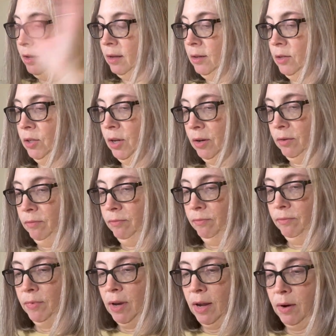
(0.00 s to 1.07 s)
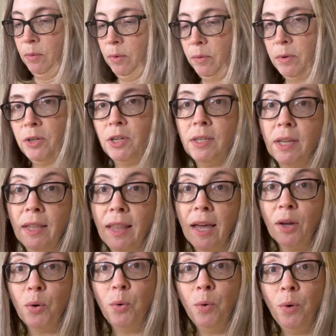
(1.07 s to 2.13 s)
So now we will just let that
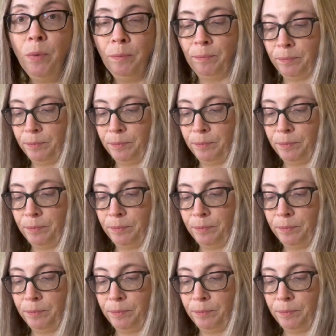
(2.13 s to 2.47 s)
cool,